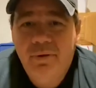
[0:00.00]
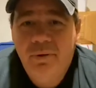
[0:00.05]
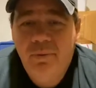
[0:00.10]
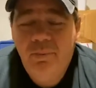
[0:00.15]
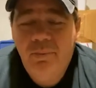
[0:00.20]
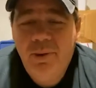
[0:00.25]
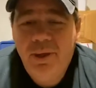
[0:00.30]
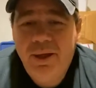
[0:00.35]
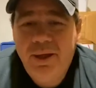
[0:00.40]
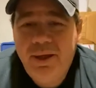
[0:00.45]

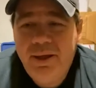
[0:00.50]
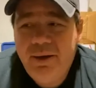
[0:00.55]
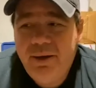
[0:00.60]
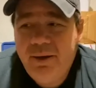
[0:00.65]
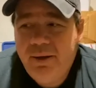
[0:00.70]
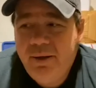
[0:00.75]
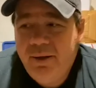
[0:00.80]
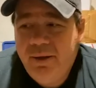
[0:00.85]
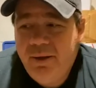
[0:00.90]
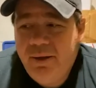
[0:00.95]
but
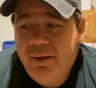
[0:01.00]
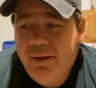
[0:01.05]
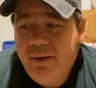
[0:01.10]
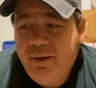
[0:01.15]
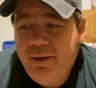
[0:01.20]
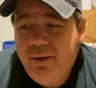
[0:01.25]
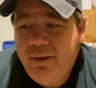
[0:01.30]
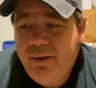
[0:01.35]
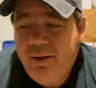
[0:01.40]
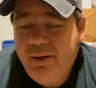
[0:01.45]

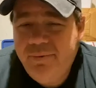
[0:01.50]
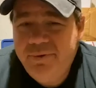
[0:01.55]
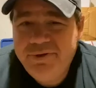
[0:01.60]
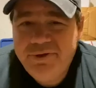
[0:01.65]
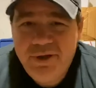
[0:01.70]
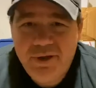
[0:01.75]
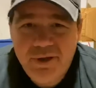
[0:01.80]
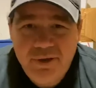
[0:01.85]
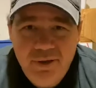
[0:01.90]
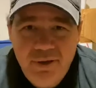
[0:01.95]
it
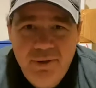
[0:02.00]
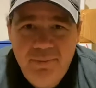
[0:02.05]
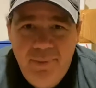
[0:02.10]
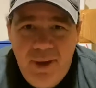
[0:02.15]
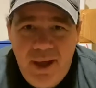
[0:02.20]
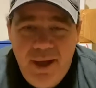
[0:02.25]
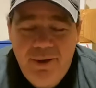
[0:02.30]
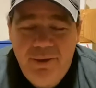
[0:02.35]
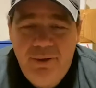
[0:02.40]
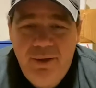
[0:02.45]
was a good
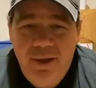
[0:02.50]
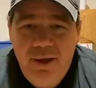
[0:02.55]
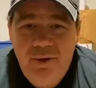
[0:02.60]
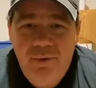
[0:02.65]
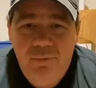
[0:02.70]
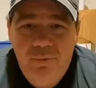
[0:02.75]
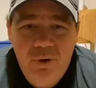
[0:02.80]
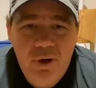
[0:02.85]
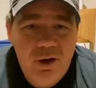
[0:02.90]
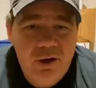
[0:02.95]
model, and
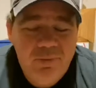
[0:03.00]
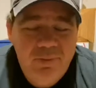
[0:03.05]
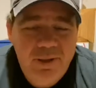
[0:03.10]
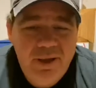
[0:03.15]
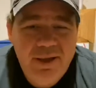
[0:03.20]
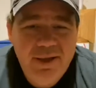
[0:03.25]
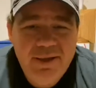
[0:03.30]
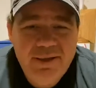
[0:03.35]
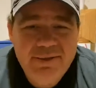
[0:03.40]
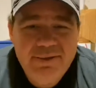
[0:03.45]
it worked
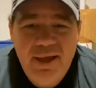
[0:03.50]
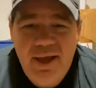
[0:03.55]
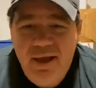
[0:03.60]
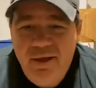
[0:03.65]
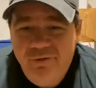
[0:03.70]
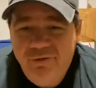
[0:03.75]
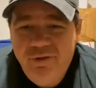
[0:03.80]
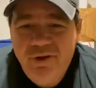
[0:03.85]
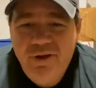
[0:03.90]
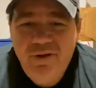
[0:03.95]
because
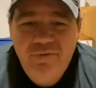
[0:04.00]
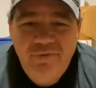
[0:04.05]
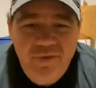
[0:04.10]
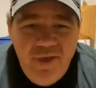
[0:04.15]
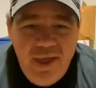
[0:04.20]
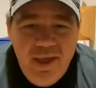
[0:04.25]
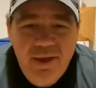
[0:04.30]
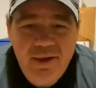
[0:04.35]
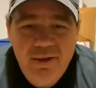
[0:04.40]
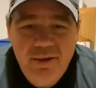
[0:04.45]
every
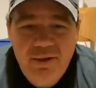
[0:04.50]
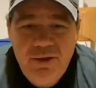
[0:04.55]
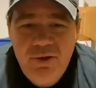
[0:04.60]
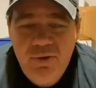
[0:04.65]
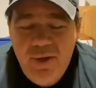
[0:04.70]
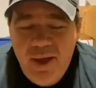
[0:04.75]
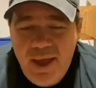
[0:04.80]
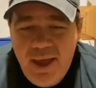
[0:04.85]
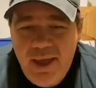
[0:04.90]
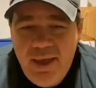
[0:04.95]
event
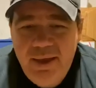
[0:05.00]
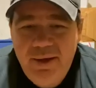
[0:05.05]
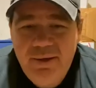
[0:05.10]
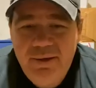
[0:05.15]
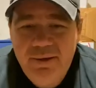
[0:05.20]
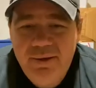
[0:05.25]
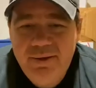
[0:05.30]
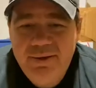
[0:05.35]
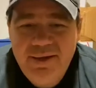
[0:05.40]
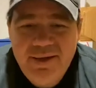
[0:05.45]
you had
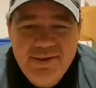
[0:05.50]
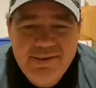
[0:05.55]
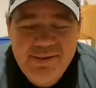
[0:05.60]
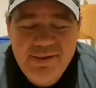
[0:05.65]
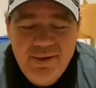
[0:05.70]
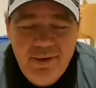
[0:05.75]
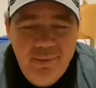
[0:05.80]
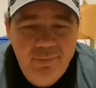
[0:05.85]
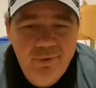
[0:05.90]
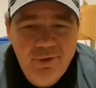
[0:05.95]
a
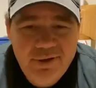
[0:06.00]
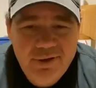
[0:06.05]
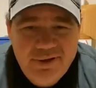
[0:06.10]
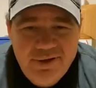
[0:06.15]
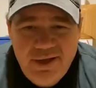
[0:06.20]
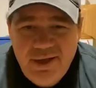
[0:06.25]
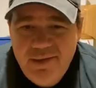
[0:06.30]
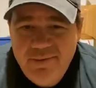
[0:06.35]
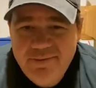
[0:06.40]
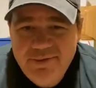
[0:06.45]
decent number of
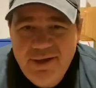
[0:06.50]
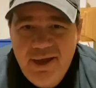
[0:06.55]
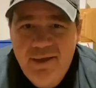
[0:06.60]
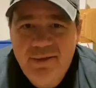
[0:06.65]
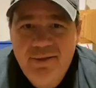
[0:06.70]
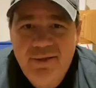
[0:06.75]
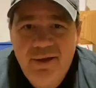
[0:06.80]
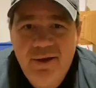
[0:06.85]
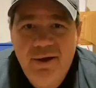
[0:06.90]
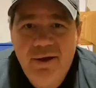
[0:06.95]
teams
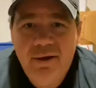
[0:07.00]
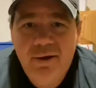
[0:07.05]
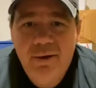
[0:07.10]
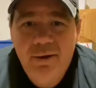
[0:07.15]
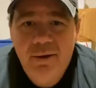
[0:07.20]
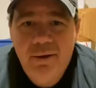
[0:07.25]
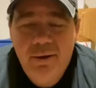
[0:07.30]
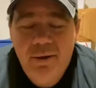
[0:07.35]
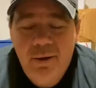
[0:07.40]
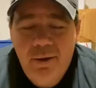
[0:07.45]
out there.
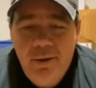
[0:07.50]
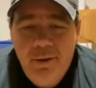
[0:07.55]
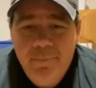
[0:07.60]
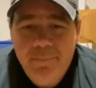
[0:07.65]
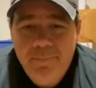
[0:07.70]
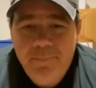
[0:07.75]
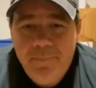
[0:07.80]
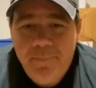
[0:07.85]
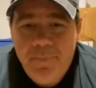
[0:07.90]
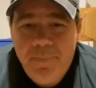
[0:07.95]

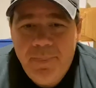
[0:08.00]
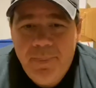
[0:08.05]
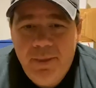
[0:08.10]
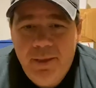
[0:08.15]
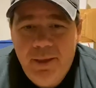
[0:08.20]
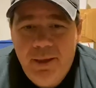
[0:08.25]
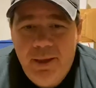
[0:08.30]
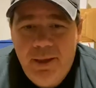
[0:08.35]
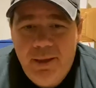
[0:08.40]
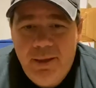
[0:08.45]

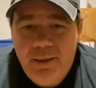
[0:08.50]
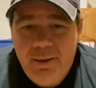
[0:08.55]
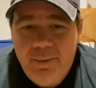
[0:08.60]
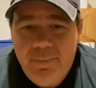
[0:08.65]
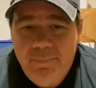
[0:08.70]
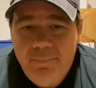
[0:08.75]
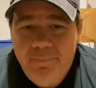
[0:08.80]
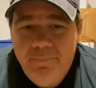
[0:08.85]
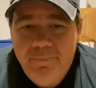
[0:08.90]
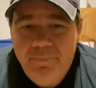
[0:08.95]

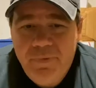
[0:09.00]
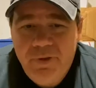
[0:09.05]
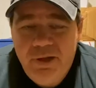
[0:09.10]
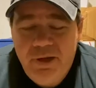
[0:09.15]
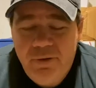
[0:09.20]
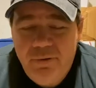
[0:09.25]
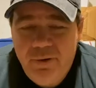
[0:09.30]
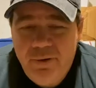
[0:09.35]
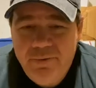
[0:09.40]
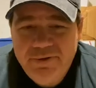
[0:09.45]
You
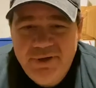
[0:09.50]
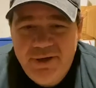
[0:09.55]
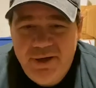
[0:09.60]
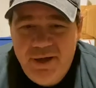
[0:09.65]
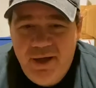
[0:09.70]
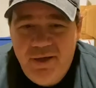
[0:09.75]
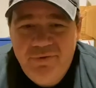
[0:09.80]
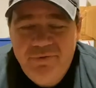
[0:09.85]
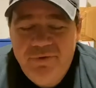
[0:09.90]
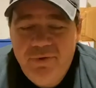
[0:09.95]
know, it was
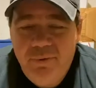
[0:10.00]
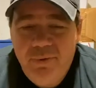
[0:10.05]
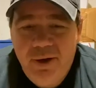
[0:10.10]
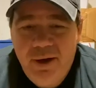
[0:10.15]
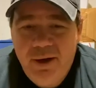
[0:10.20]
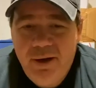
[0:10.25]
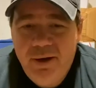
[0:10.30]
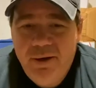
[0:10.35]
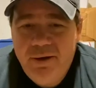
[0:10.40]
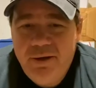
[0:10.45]
enough to
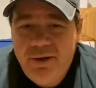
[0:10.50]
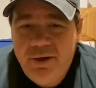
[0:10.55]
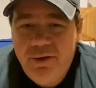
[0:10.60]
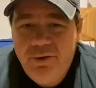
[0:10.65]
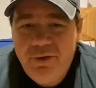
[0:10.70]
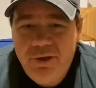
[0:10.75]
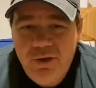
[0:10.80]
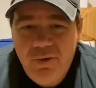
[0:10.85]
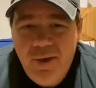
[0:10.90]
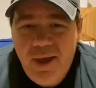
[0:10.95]
where, you know,
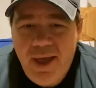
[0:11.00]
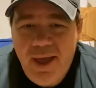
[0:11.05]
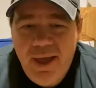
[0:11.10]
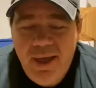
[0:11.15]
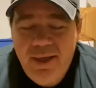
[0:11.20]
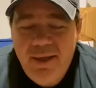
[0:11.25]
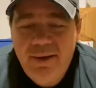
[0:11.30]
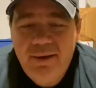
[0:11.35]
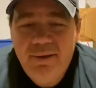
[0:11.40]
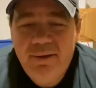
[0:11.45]
you
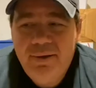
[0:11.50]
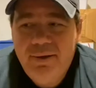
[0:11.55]
had